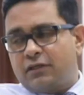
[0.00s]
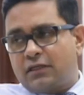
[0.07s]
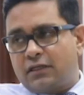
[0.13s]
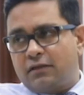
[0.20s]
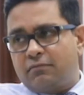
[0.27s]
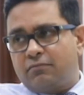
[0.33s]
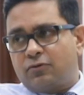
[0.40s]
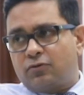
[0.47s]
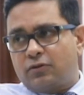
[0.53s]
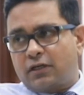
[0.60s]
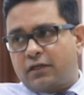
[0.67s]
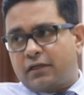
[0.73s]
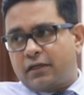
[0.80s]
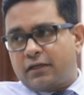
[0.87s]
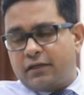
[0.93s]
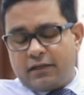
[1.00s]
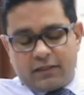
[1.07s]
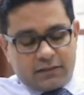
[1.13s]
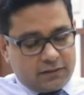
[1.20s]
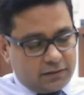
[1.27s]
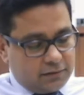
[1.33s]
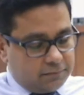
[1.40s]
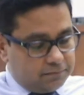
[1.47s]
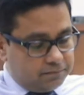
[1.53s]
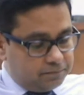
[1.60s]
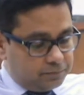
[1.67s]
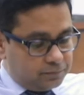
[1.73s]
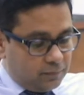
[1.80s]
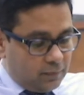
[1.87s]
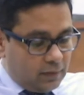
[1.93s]
the team to the correct direction.
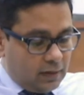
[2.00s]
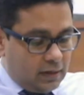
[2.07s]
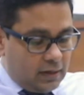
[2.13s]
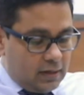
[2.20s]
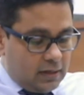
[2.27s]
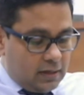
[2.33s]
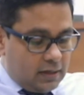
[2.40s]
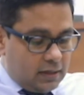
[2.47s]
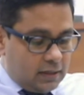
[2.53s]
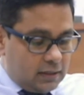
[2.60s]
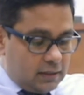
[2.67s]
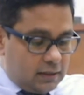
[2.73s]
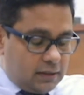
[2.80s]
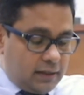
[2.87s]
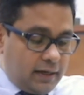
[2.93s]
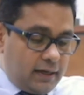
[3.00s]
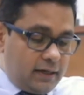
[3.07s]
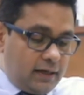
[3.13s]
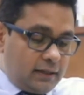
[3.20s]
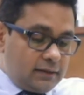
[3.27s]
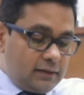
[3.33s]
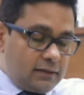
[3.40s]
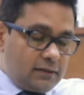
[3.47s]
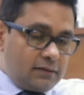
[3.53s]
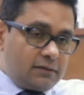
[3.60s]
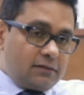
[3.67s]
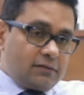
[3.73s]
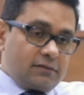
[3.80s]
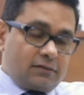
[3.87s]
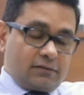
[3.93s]

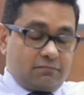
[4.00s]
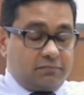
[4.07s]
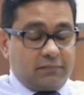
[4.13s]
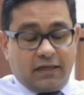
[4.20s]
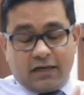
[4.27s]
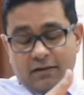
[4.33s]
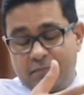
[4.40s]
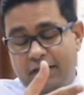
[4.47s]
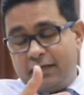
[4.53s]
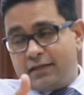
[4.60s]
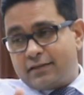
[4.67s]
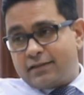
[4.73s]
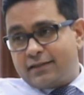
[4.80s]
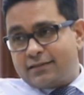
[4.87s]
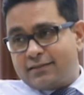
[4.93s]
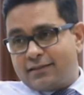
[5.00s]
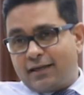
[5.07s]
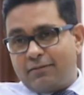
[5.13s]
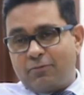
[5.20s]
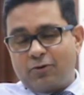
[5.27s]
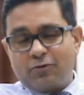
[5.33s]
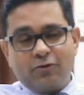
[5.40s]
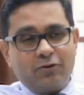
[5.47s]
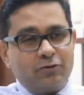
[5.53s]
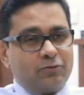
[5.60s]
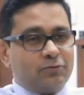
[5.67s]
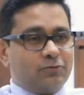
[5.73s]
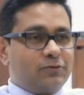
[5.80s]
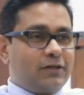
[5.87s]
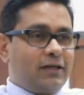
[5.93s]
There are many traits. I am not going
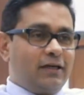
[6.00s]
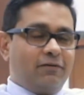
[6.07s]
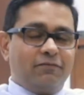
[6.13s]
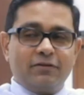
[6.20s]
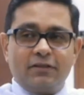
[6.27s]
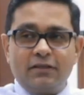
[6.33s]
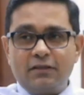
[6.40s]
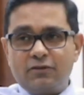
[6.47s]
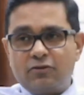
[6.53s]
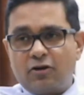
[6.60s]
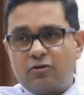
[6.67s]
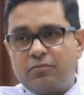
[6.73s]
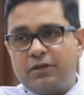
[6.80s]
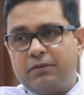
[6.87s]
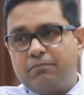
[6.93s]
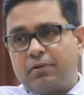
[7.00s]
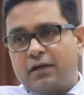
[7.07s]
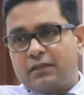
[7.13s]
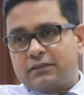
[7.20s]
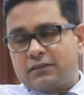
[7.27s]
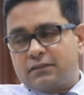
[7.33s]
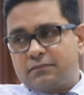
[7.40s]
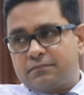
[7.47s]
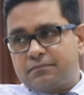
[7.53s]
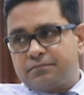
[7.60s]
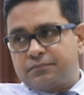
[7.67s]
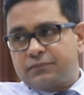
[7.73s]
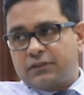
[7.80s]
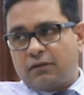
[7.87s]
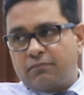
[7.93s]
to tell everything. You have to be impartial.
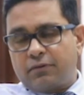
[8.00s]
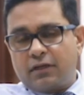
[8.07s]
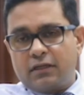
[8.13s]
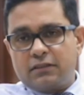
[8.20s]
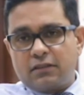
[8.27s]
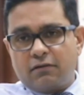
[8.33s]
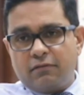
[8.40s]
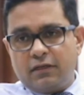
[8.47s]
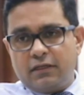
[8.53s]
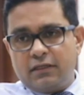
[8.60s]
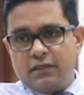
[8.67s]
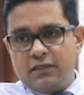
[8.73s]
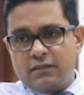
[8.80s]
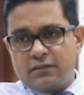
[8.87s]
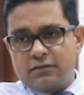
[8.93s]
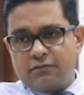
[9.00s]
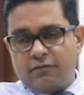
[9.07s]
Sometimes our leaders,